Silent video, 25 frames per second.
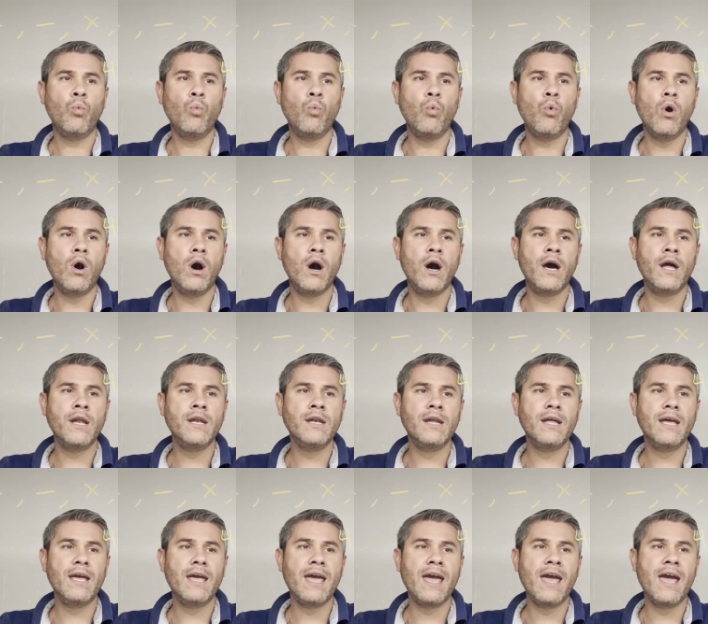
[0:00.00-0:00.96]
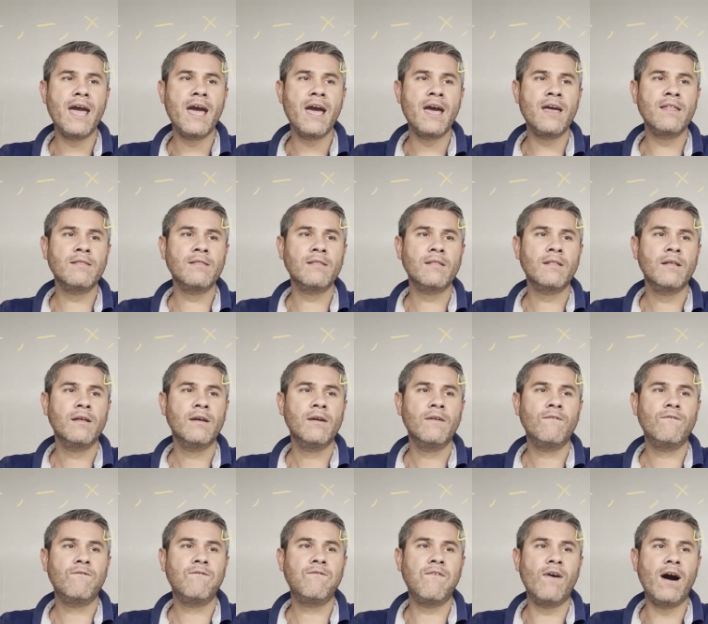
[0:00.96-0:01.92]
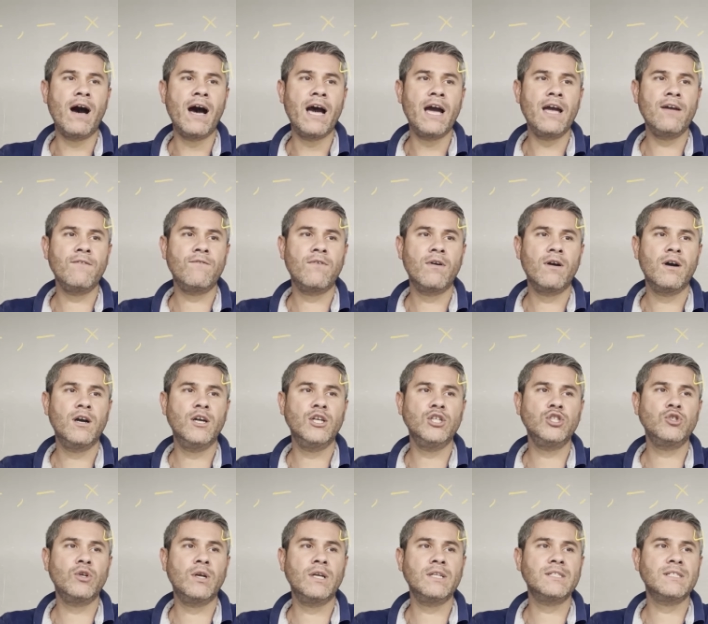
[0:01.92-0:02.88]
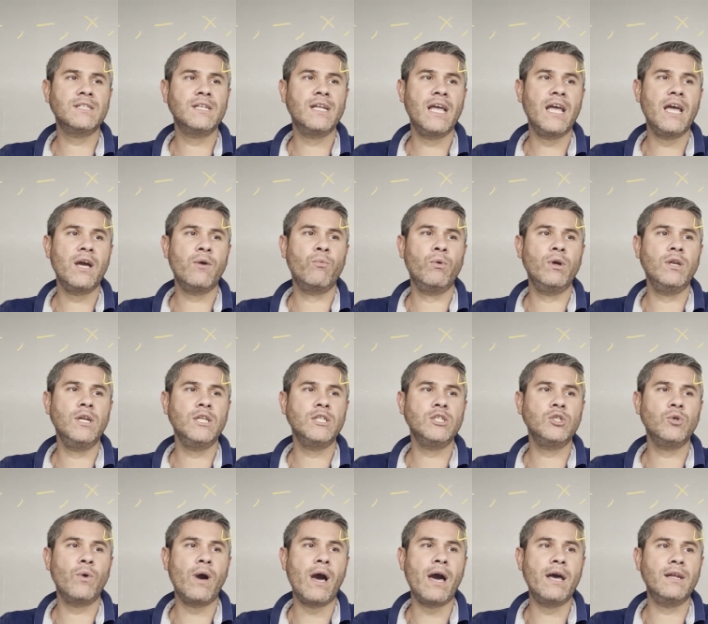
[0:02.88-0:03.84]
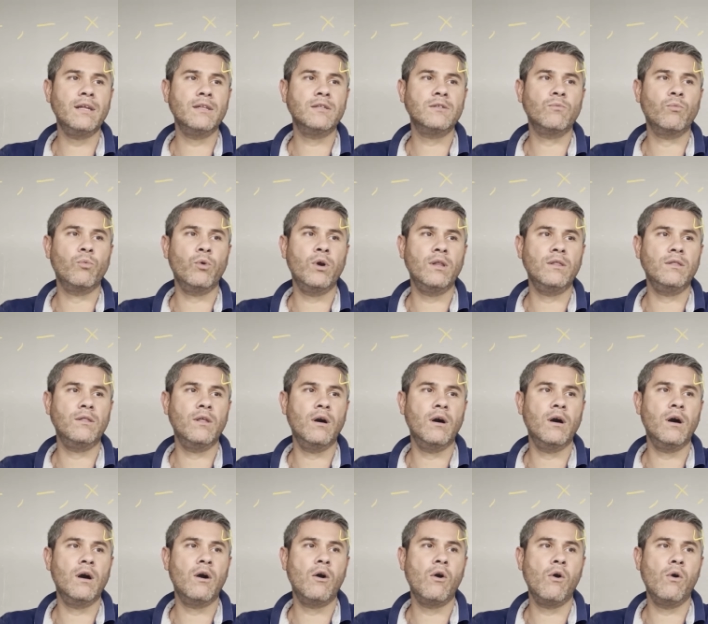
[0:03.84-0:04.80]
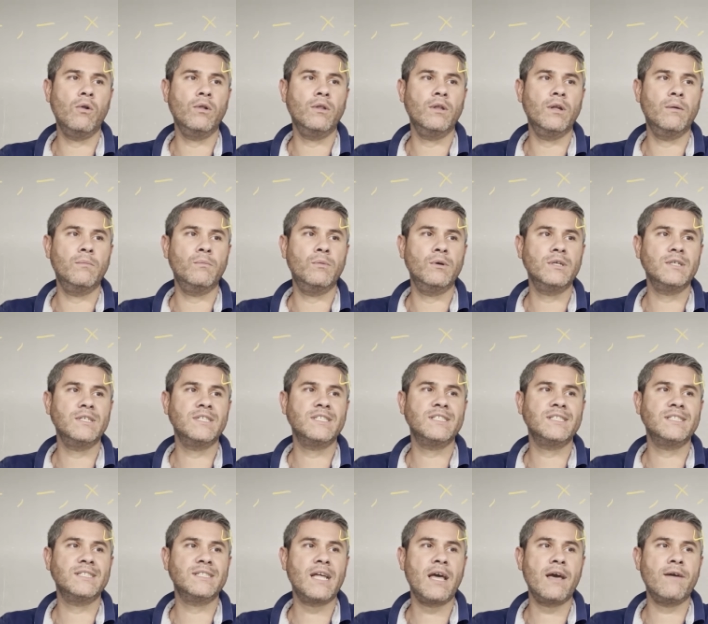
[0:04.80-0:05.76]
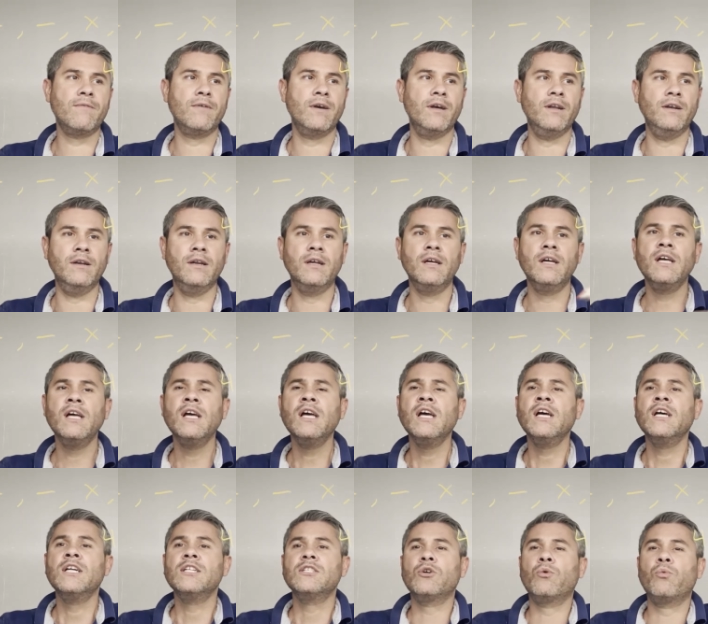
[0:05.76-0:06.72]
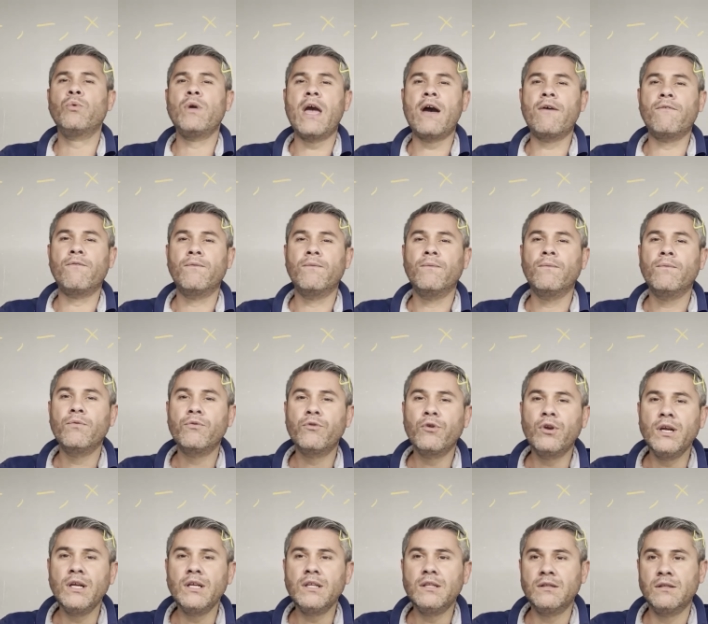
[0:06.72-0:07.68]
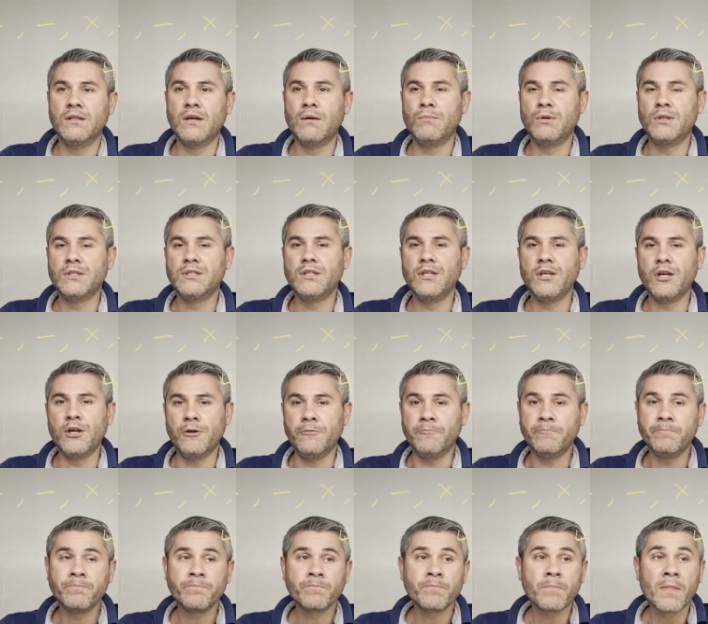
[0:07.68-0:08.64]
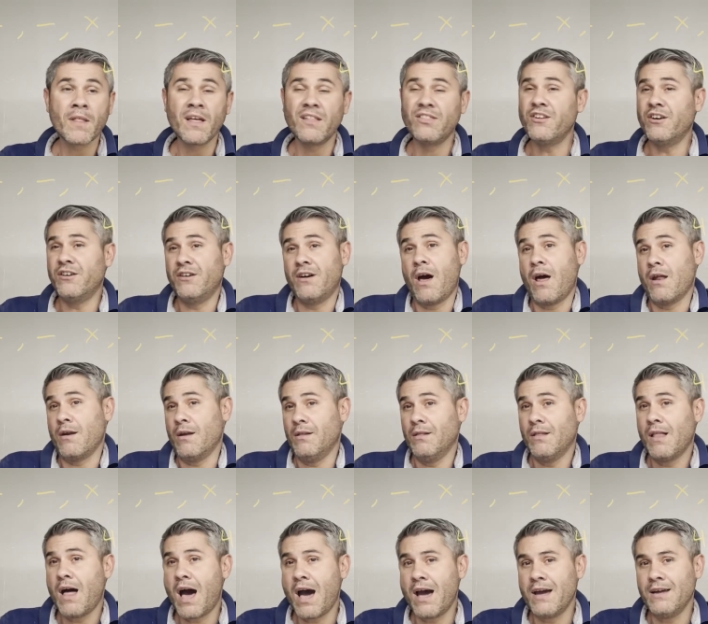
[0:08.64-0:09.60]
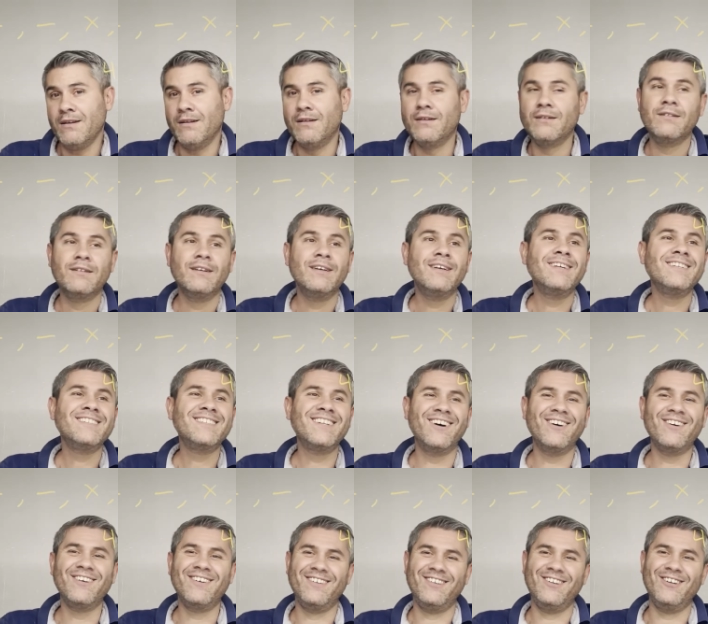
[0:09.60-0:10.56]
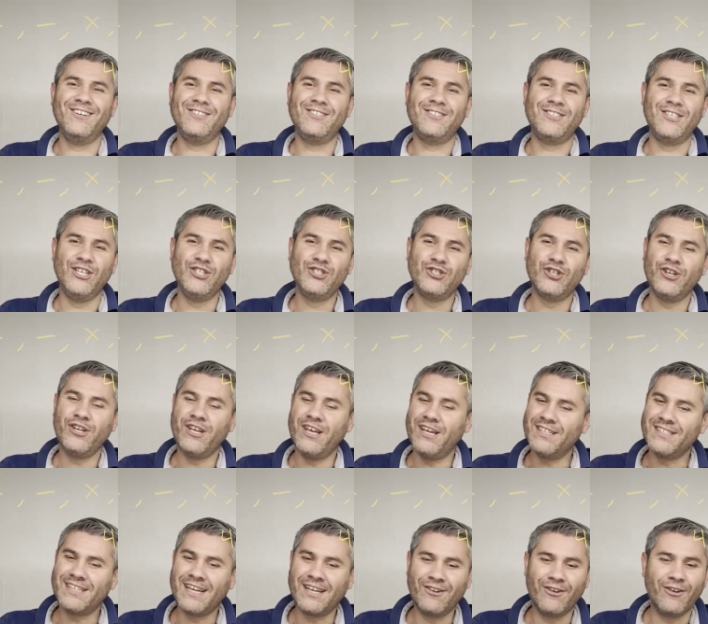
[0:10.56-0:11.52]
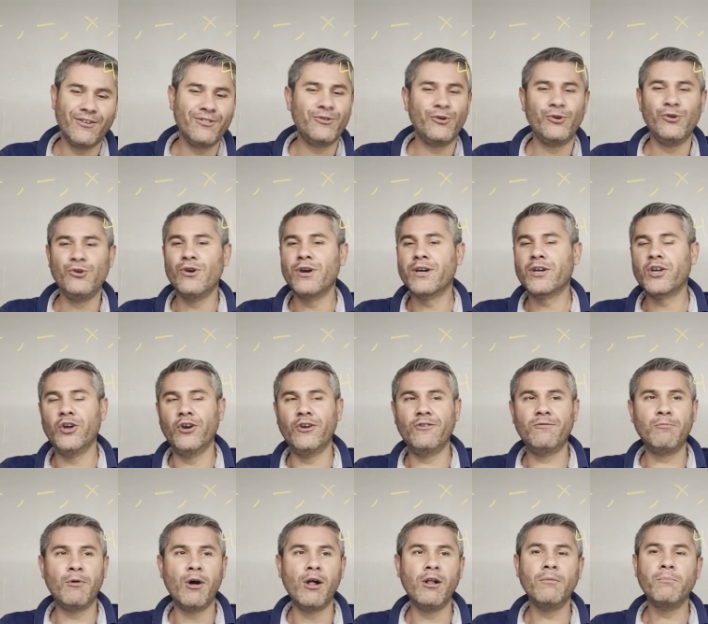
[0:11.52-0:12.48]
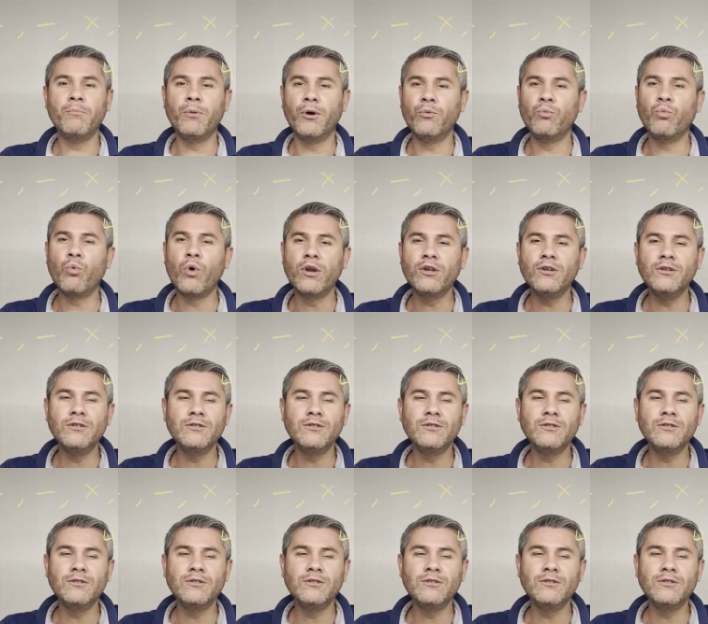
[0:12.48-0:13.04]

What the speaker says: 1 and 5/100, and we need to add it with the whole number 7. So we have three numbers here. They're not aligned. So your teacher, yes, I know, threw you a curveball, but what